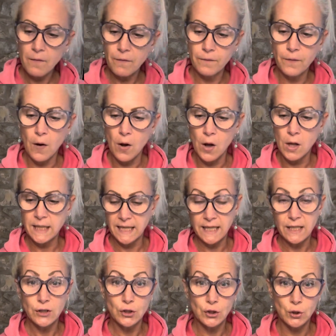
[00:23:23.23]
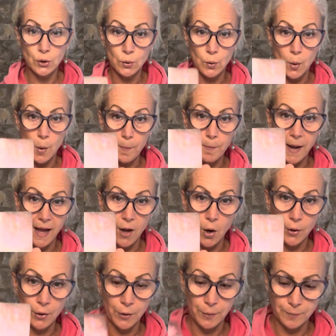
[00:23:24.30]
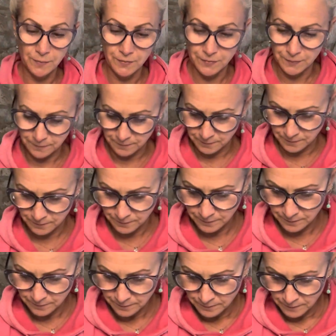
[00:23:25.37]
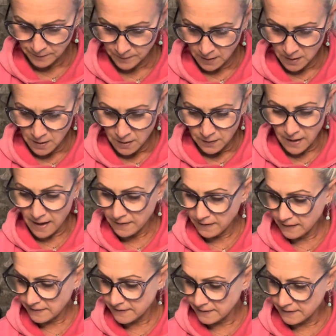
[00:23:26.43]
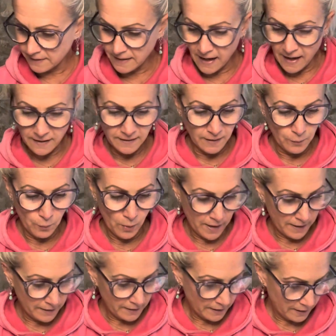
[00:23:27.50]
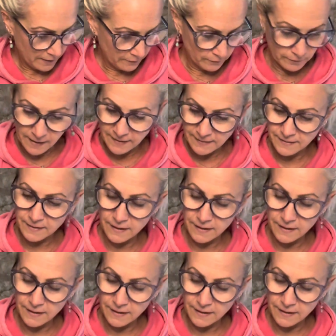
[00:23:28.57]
Fall into my arms. And this is exactly what rest